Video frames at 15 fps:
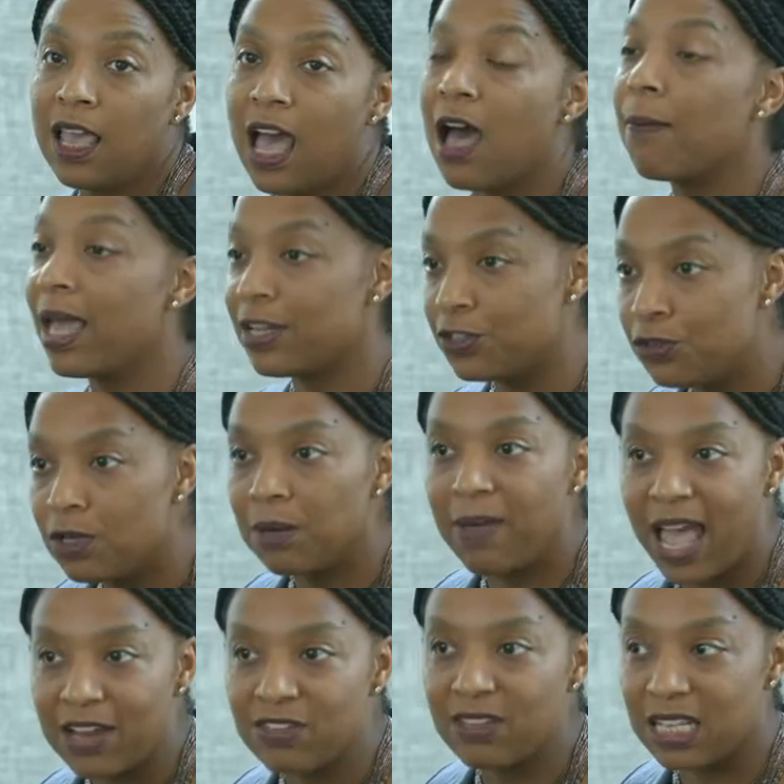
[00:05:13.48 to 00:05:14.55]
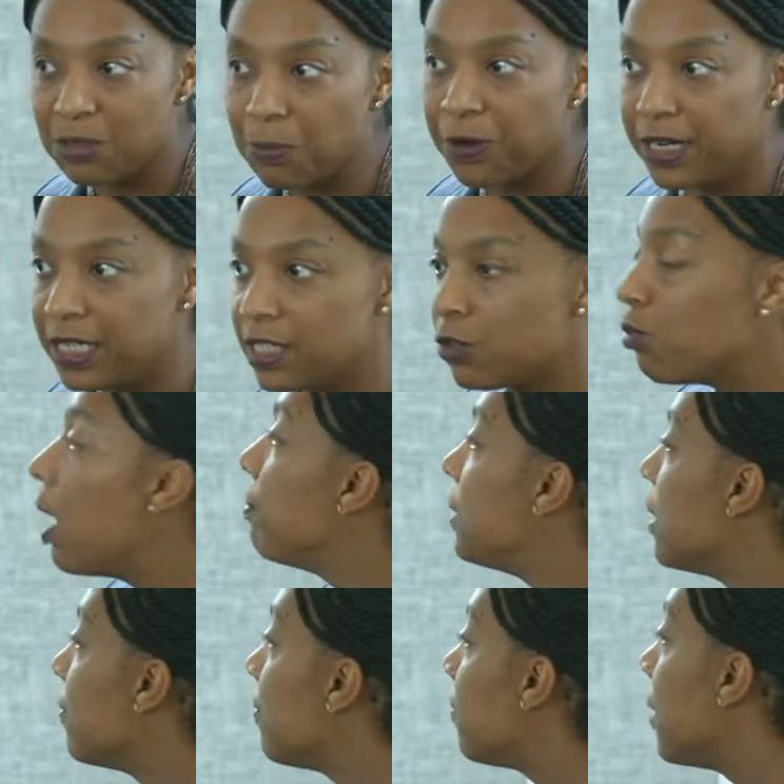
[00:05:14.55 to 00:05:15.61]
Um, as you can imagine, that's pretty
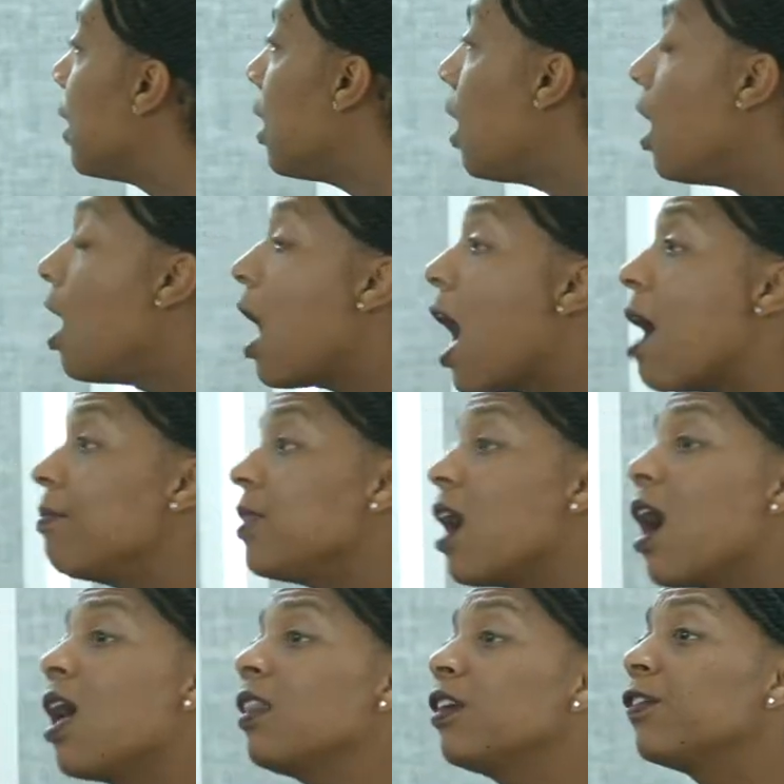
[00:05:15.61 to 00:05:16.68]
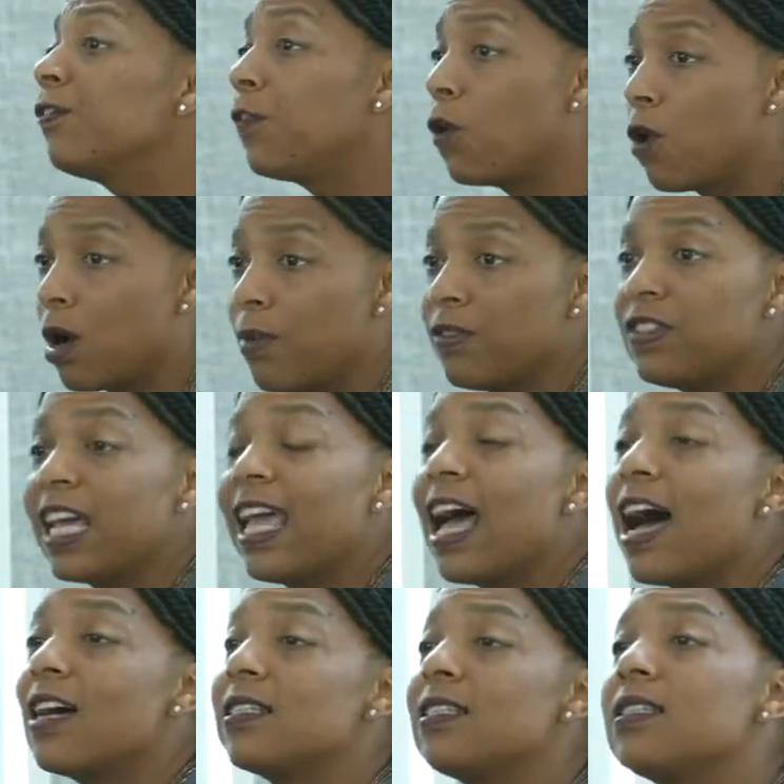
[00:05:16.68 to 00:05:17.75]
disruptive. Um, the other form of
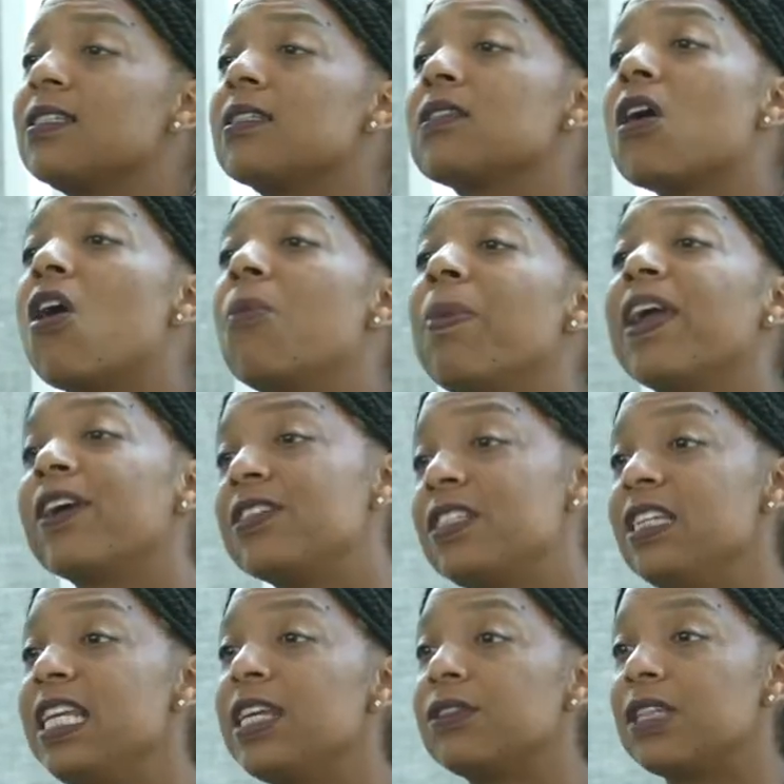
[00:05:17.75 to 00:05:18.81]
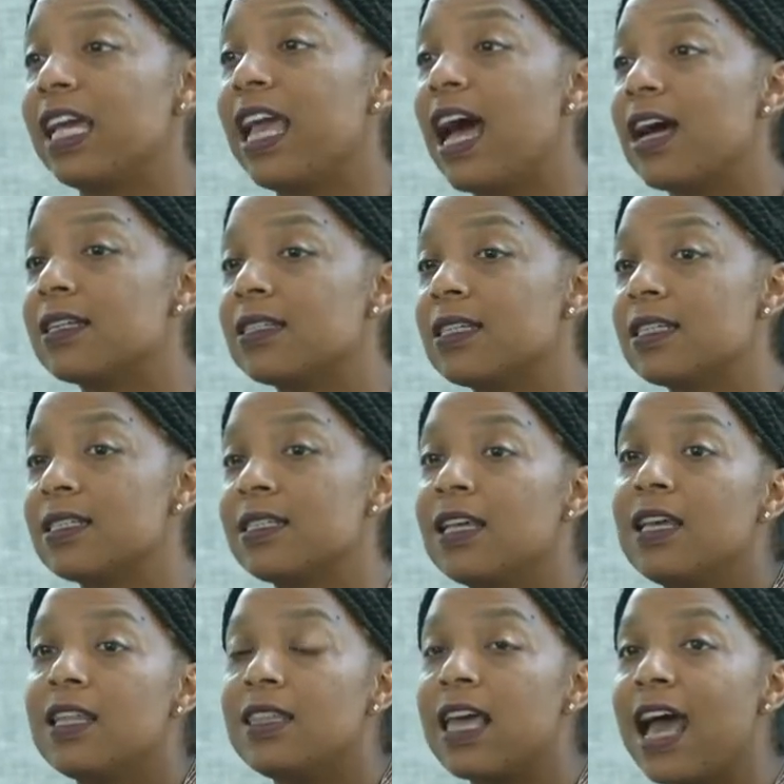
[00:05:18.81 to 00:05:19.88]
dialysis is called peritoneal dialysis.
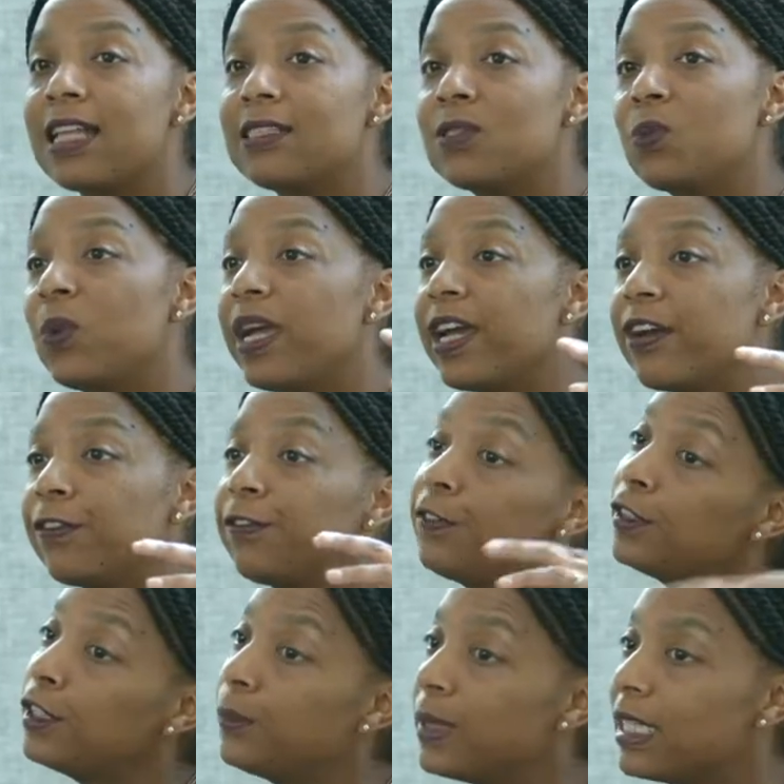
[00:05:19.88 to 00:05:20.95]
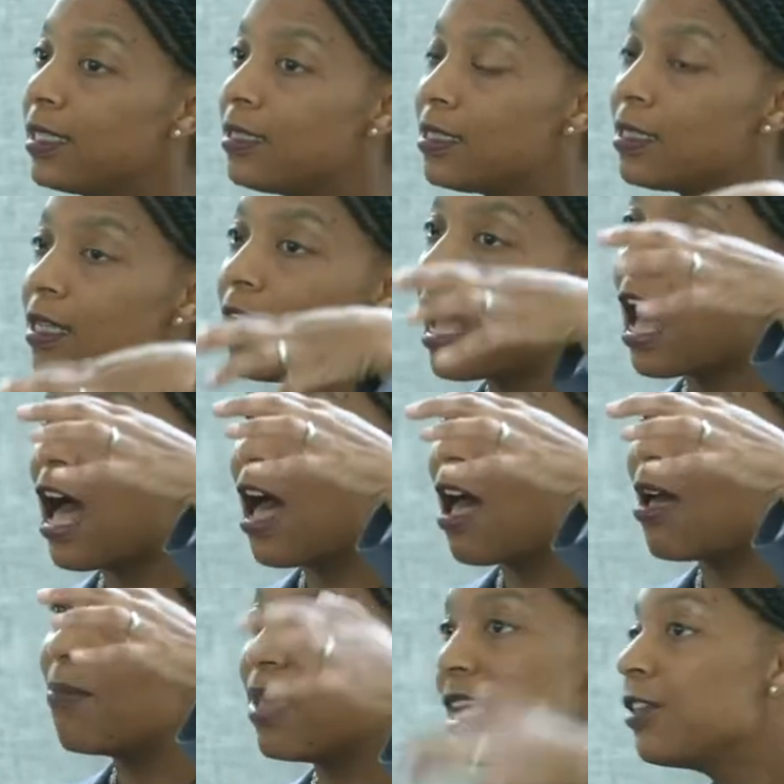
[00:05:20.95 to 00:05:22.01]
That's where fluid
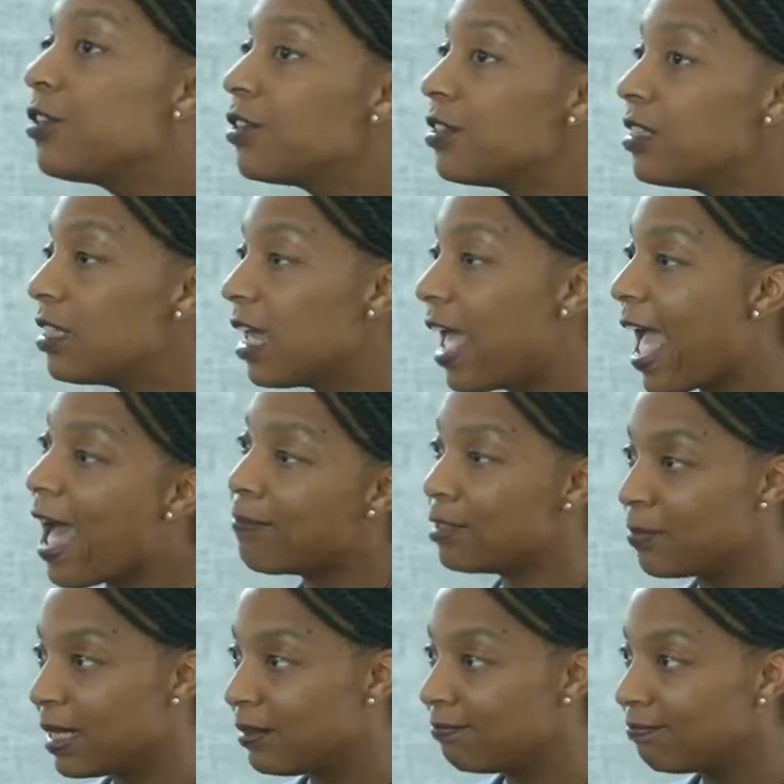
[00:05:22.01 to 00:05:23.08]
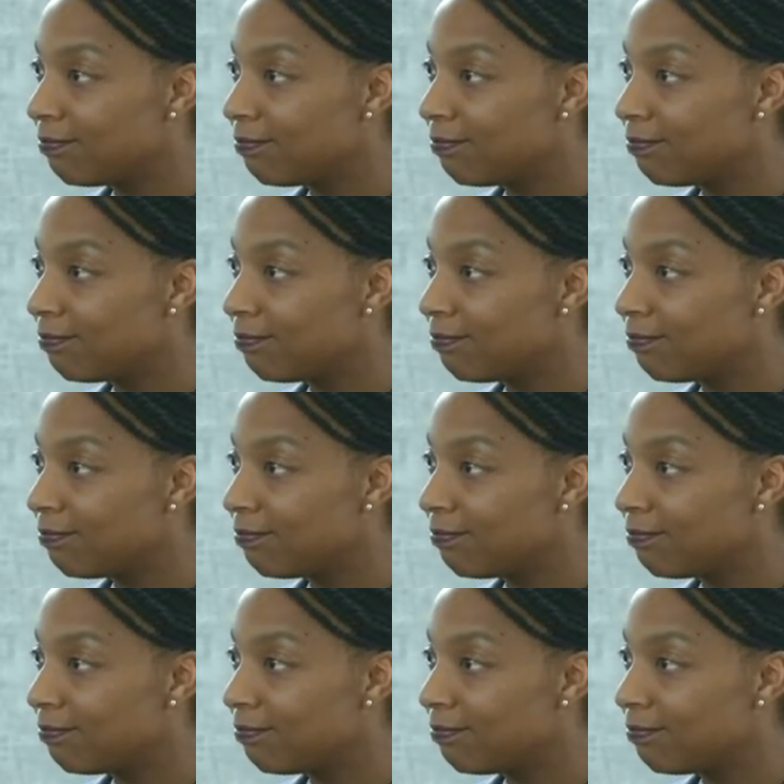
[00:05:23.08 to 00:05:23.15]
um, enters the abdomen